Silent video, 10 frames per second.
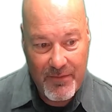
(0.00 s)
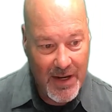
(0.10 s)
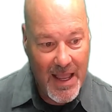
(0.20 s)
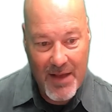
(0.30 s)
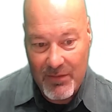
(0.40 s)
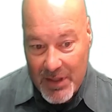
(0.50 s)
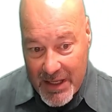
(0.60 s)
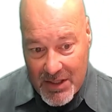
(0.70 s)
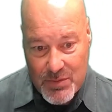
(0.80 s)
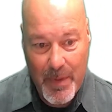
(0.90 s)
and I have
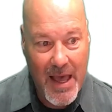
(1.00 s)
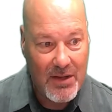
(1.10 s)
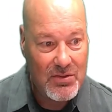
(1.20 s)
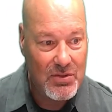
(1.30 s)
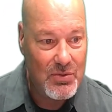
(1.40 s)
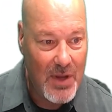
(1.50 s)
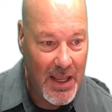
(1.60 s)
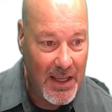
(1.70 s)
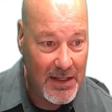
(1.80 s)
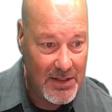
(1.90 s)
links back to
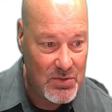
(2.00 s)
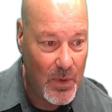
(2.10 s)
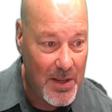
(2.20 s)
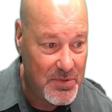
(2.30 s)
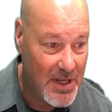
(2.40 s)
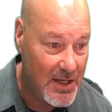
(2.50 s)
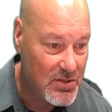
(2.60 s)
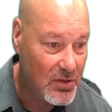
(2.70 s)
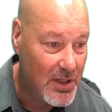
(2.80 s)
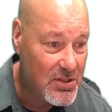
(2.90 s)
Andy's website.
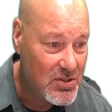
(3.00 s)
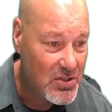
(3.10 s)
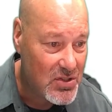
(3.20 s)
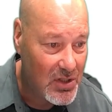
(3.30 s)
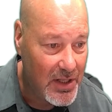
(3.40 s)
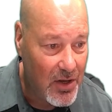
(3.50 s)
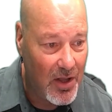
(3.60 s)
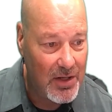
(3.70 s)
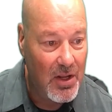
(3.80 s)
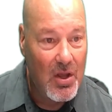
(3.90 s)
So let's just click on